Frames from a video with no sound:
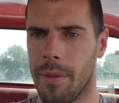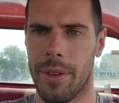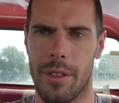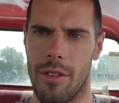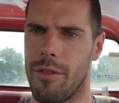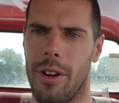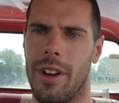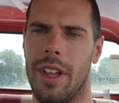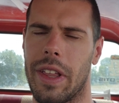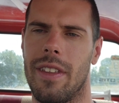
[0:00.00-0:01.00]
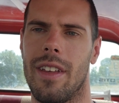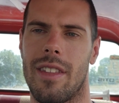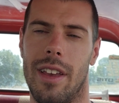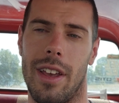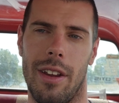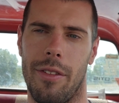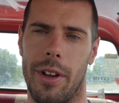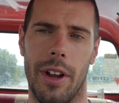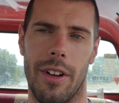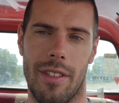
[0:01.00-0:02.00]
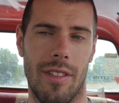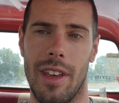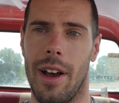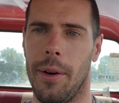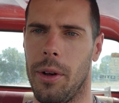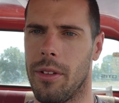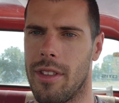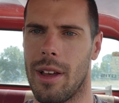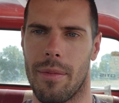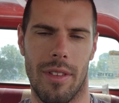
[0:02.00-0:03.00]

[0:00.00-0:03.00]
just run it like this, and if you're curious to see how it holds up,